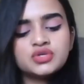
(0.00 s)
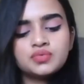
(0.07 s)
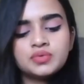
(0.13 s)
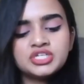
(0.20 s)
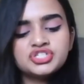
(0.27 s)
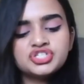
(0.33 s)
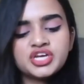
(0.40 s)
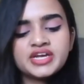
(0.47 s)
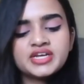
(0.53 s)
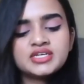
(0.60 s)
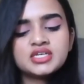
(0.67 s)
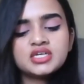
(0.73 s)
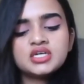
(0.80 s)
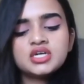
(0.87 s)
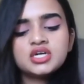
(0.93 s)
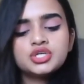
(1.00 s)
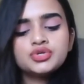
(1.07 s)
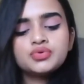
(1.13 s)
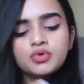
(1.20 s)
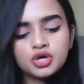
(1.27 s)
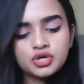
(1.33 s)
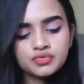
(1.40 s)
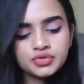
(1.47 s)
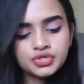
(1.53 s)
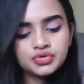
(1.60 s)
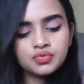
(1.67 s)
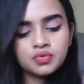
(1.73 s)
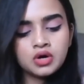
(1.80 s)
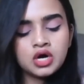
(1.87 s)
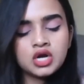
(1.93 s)
widget to whatever
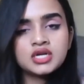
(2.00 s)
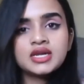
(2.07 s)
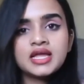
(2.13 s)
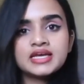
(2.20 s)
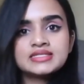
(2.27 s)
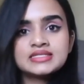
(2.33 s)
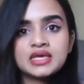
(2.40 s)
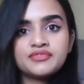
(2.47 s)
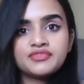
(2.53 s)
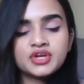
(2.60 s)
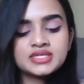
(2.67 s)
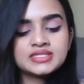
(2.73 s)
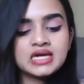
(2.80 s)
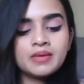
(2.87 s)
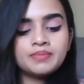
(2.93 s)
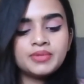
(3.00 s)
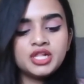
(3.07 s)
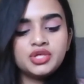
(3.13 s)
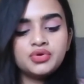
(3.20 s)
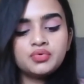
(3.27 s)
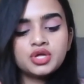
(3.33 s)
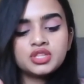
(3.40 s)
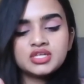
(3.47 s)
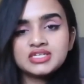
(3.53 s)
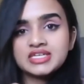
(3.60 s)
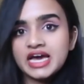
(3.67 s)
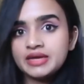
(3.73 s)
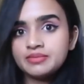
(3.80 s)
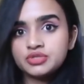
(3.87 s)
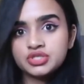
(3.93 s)
you want. Like say for example, you want the
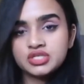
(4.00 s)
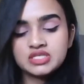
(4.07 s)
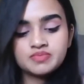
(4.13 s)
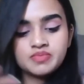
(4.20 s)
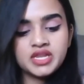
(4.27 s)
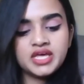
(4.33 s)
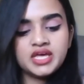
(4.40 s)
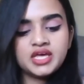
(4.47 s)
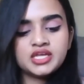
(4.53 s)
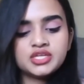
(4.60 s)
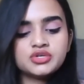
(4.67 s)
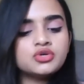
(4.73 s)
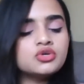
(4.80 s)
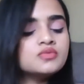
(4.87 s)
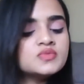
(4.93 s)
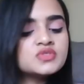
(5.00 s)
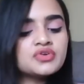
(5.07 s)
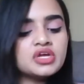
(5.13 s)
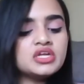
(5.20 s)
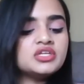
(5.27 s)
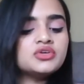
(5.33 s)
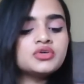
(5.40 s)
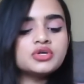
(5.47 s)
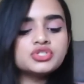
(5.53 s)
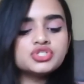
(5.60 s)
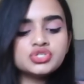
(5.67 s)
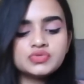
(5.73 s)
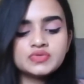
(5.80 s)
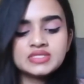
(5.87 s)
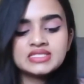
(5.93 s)
time to display in your home screen, you could
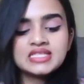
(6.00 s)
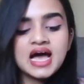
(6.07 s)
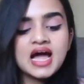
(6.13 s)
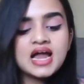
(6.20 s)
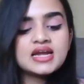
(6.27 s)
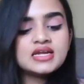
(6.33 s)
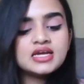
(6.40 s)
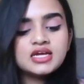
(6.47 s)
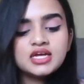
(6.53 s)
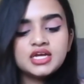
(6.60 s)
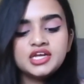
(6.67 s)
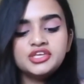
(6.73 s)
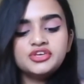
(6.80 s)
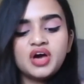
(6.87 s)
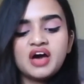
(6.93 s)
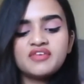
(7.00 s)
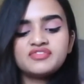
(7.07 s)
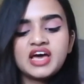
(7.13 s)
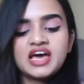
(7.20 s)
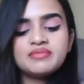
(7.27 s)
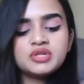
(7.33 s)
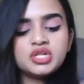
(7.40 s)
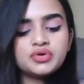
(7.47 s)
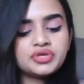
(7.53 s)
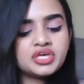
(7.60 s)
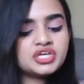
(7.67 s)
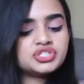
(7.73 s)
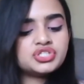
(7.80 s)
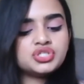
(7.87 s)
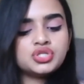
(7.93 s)
choose that. You have time and
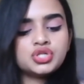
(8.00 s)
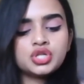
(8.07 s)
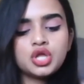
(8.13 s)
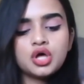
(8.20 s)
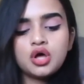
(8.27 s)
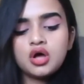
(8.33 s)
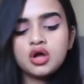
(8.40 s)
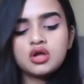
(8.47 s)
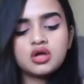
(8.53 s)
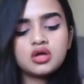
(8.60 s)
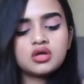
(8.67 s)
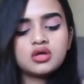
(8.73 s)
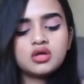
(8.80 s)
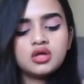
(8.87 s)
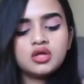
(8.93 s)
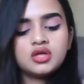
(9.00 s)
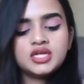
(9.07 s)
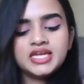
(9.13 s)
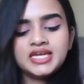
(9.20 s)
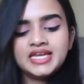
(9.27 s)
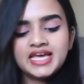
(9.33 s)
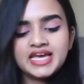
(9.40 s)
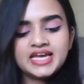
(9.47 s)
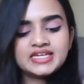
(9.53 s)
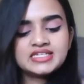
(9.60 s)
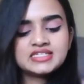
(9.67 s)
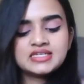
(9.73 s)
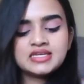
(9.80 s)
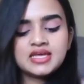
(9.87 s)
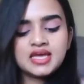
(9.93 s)
location, clock,
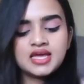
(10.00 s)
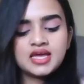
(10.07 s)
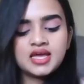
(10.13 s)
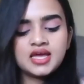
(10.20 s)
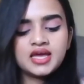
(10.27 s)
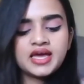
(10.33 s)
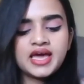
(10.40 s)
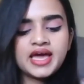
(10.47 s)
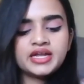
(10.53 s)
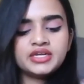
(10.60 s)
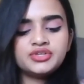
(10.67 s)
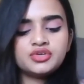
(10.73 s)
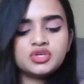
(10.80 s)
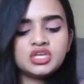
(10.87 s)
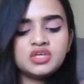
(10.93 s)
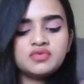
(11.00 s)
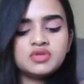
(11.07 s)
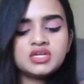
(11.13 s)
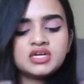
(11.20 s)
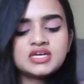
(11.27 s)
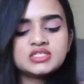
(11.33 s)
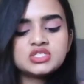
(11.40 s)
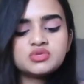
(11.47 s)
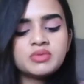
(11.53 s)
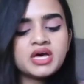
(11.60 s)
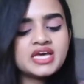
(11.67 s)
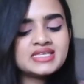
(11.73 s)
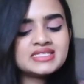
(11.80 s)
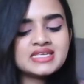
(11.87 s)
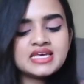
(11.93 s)
date and day, and you can even
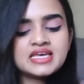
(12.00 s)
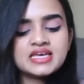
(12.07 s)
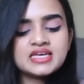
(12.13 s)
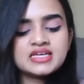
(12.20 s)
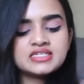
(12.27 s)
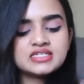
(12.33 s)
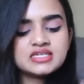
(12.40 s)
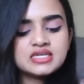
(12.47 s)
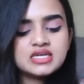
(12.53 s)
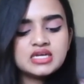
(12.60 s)
customize it